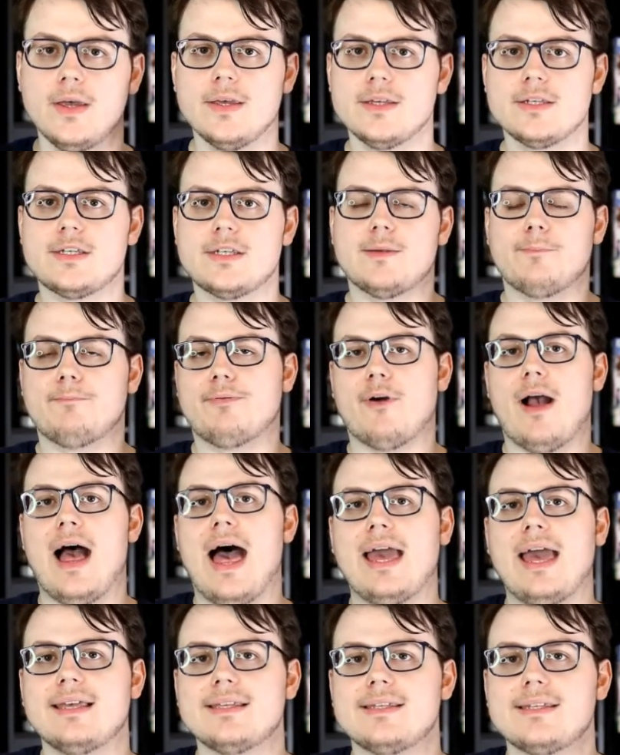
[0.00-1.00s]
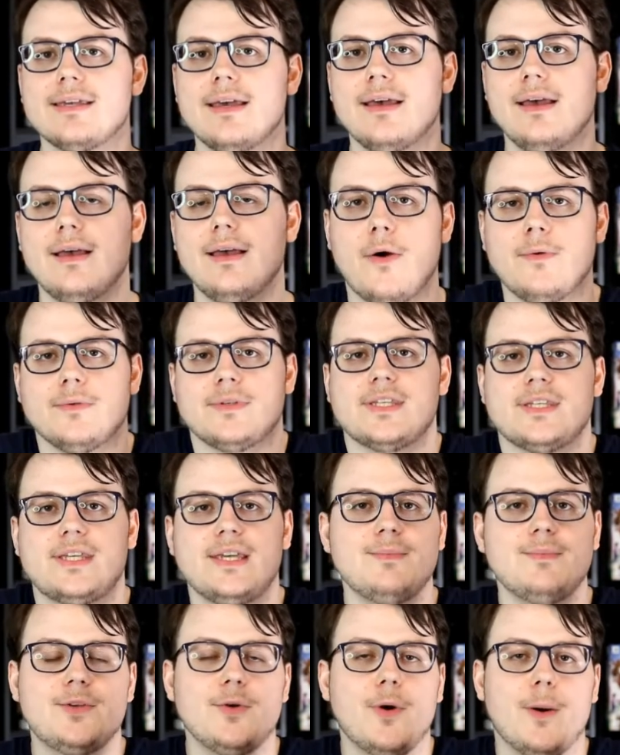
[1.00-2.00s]
surprise, don't
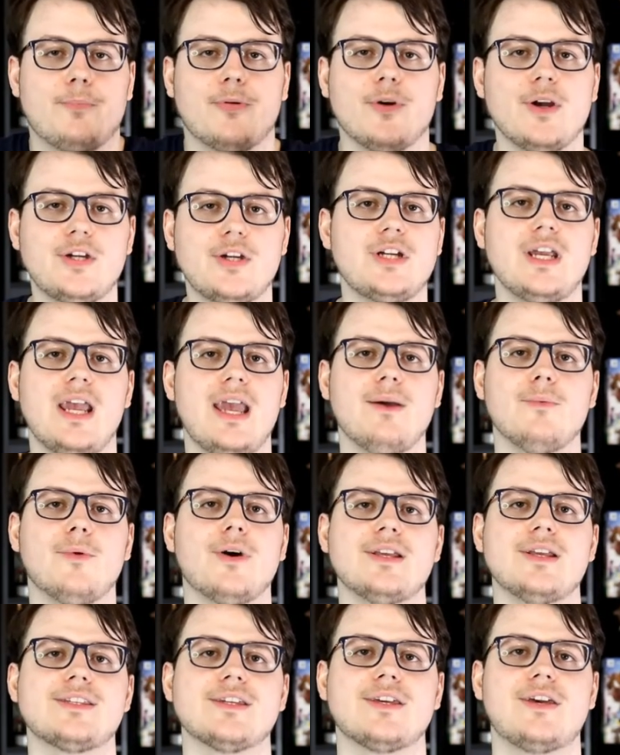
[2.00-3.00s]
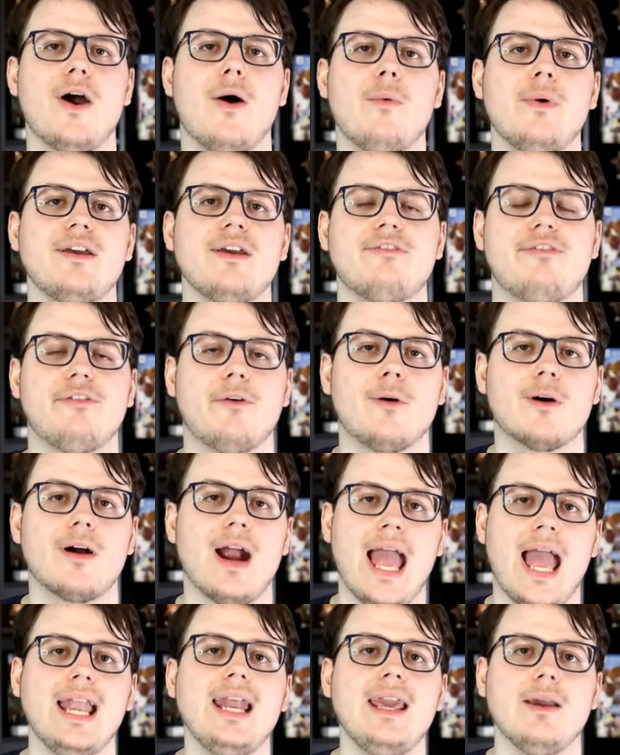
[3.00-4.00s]
seem to appreciate what it's going
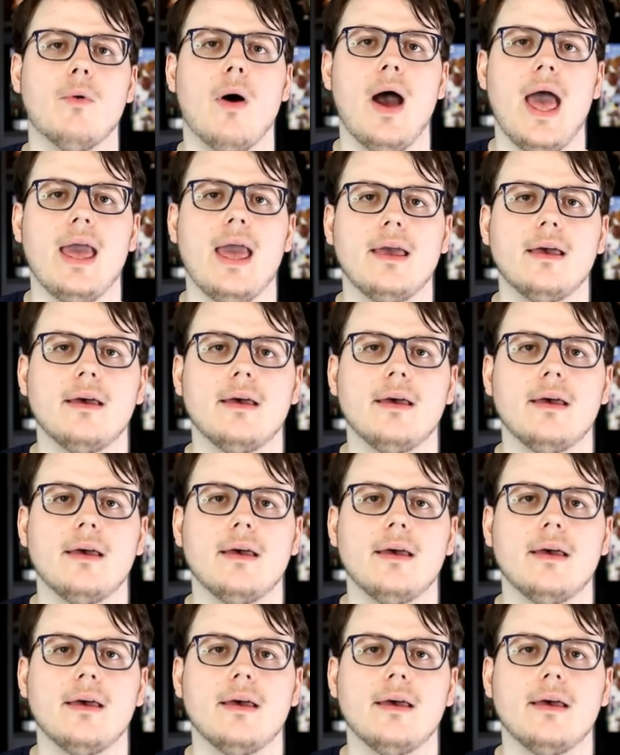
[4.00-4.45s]
for anyway.